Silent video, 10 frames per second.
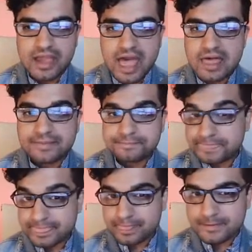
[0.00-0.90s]

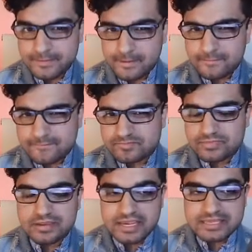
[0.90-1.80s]
and you know
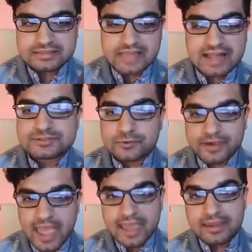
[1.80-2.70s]
he that's okay.